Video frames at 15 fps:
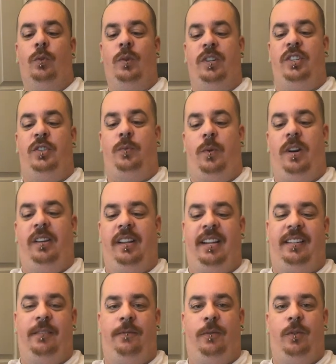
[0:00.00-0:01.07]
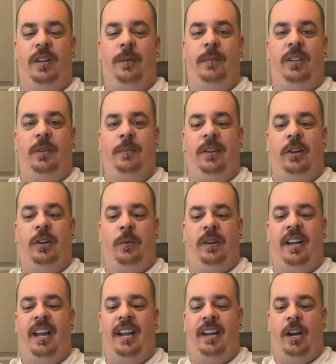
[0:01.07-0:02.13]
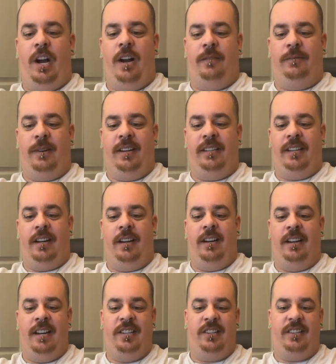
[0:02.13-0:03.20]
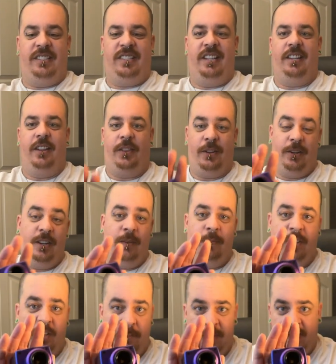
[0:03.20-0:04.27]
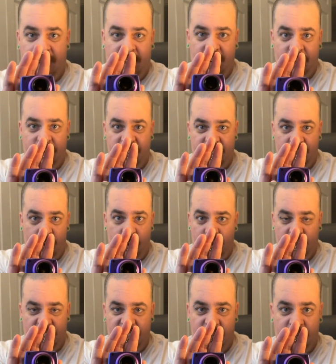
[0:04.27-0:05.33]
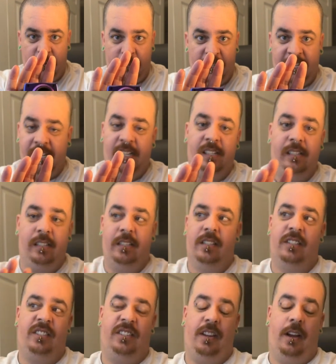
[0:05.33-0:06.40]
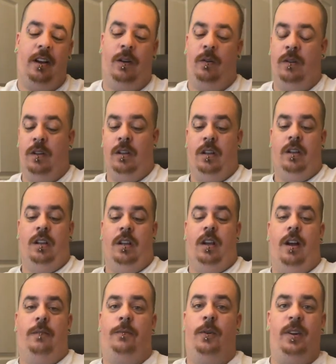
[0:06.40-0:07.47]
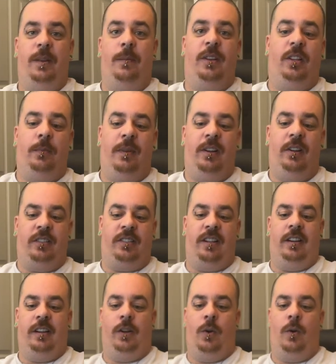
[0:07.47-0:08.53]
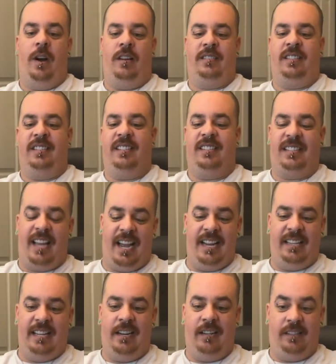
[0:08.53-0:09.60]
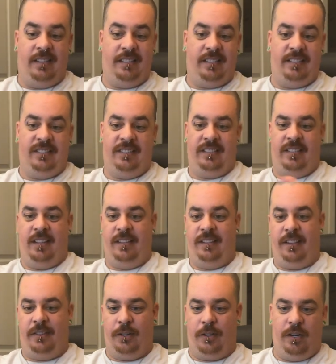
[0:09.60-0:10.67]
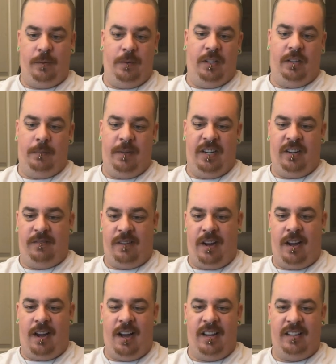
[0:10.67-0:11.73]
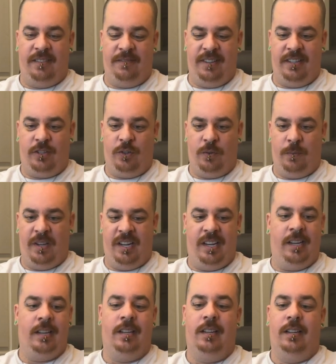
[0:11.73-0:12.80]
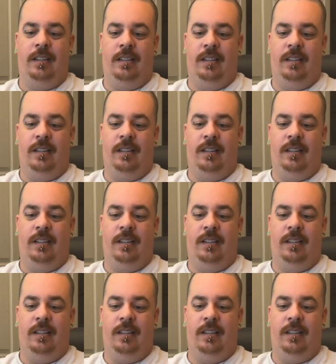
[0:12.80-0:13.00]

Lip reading: Which is where like the 40 millimeter would hang off right there. And as you can see, the 30 millimeter covers the whole silver plate. So a 40 millimeter is going to go out to the side there. This is the 30 millimeter Valhalla V2 Mini.